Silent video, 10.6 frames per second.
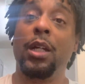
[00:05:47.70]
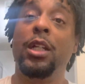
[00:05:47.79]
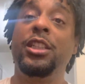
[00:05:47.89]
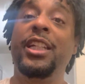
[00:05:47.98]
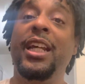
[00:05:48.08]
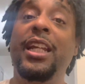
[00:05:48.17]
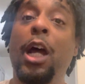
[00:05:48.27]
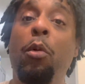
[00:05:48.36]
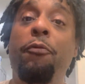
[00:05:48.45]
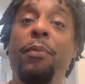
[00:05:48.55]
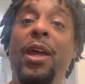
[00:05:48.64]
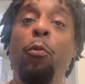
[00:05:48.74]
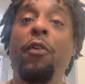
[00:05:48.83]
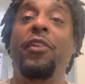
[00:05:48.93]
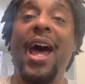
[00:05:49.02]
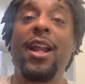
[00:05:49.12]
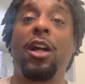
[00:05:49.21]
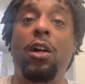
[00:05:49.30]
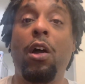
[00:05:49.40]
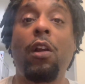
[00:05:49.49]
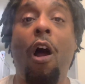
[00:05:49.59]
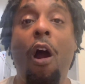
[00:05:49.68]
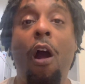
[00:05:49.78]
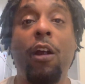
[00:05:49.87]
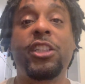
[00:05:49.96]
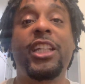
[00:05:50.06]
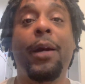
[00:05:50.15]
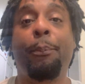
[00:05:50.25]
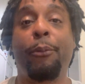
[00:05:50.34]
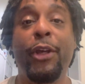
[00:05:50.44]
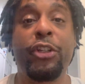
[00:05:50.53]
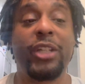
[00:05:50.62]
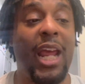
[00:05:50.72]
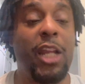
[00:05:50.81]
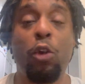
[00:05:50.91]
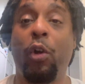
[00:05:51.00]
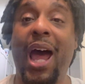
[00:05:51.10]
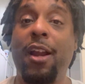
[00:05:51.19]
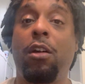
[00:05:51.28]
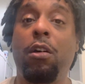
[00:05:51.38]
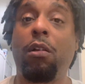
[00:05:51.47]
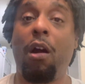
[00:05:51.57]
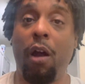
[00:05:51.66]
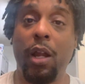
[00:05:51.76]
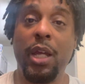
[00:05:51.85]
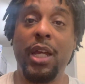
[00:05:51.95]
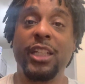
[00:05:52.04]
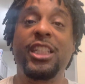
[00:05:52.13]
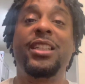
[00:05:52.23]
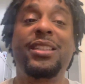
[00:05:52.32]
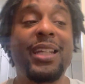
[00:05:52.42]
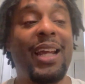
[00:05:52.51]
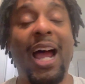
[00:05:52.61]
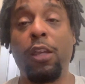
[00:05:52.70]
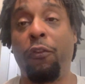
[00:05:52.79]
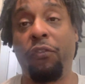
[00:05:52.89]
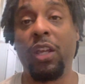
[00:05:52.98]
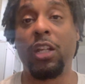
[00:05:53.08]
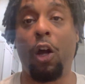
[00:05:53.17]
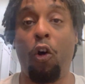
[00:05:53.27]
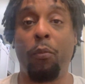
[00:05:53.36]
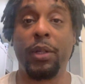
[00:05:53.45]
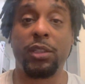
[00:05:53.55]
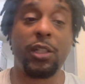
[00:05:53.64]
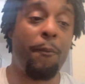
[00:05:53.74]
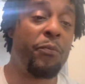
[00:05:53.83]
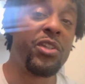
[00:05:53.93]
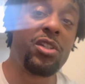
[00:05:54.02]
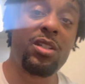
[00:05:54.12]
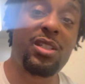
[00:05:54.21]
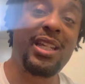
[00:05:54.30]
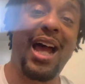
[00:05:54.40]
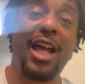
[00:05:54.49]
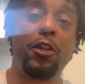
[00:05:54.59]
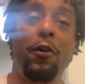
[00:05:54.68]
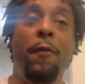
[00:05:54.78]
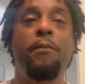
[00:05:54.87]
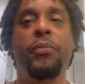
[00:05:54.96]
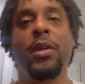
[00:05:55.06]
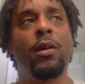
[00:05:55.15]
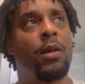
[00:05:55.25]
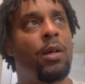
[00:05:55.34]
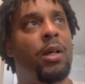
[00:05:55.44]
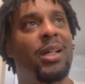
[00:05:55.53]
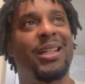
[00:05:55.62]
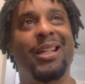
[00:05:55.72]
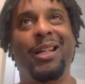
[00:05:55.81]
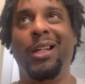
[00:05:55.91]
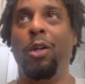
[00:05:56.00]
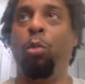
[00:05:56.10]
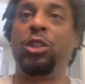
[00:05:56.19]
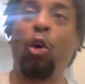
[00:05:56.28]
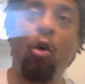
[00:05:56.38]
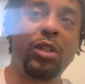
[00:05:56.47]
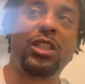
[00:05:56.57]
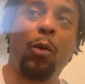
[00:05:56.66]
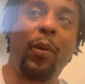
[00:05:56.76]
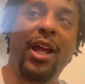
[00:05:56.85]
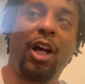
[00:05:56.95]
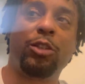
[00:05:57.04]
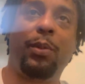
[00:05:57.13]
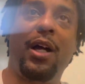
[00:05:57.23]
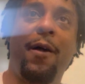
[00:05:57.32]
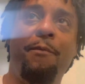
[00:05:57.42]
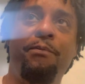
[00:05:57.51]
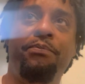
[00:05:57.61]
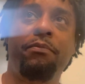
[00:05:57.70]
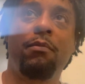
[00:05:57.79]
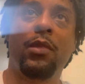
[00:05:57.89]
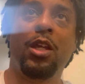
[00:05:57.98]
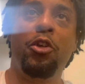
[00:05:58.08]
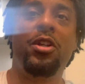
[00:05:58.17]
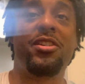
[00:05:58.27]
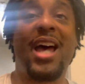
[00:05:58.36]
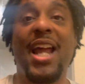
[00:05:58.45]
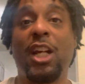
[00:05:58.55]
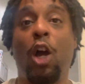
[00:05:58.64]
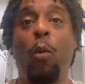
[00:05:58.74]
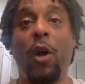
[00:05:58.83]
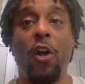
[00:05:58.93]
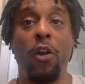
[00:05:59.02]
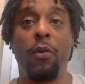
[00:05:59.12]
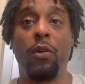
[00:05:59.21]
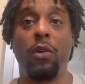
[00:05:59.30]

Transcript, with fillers: She deal with men with got a good heart. She appreciate you got a good heart. She see how you feed the homeless. She see how you was going somewhere else, but you decide to go with her.